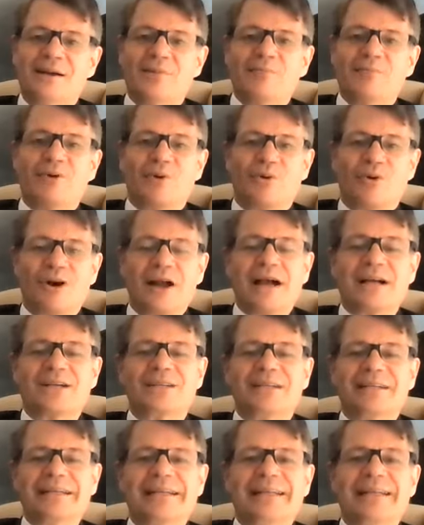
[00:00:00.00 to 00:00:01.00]
but we're
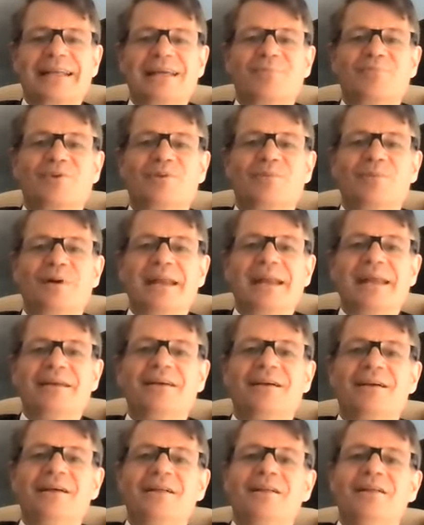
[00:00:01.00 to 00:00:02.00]
actually
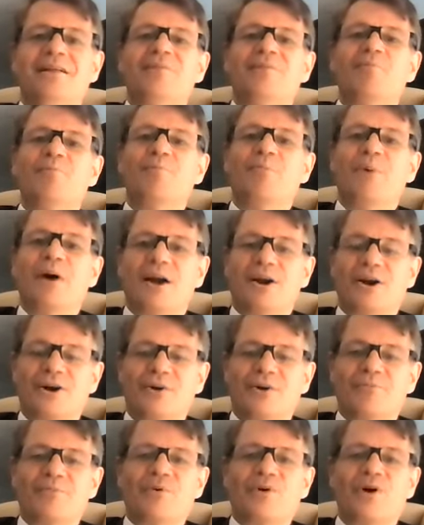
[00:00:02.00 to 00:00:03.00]
implementing
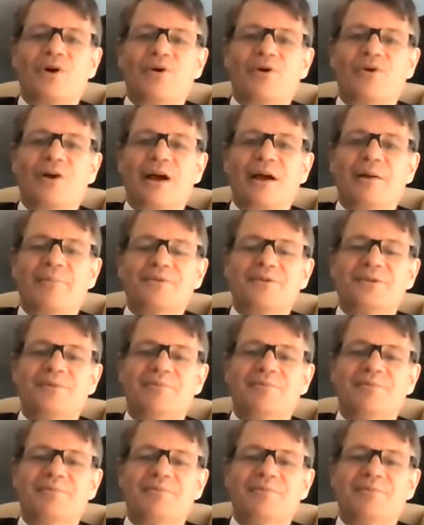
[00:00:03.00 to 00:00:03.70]
better programs,